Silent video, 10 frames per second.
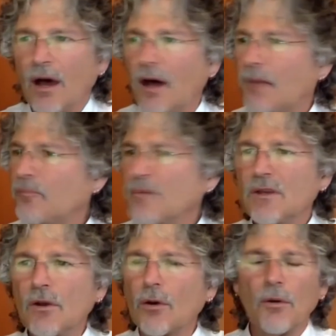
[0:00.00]
I
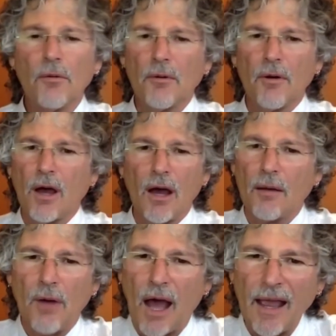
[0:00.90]

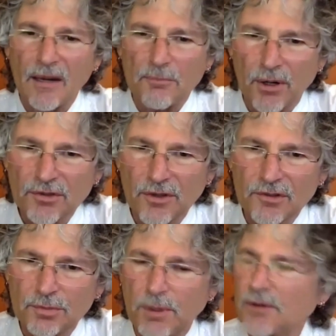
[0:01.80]
had personal
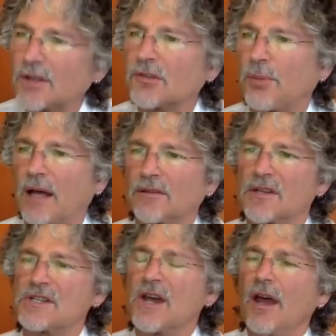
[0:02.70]
experience about
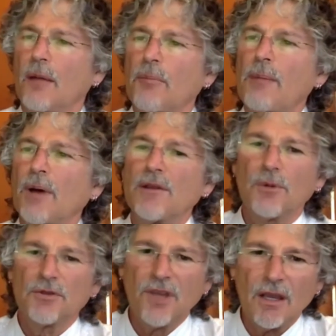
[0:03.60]
this. My mother
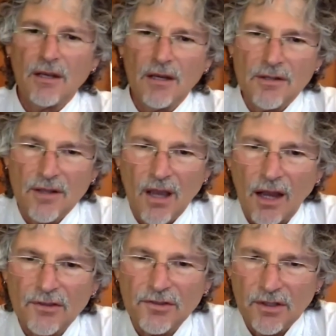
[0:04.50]
was taken into the
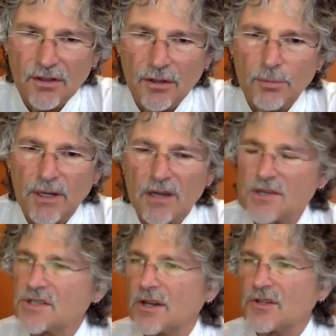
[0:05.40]
ICU
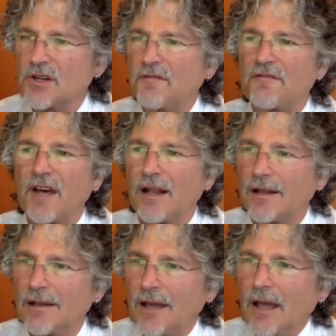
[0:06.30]
because she
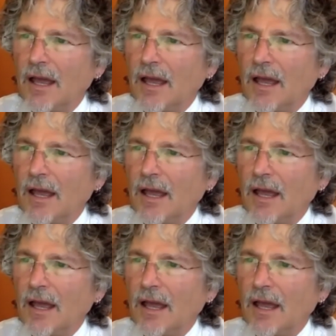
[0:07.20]
fell.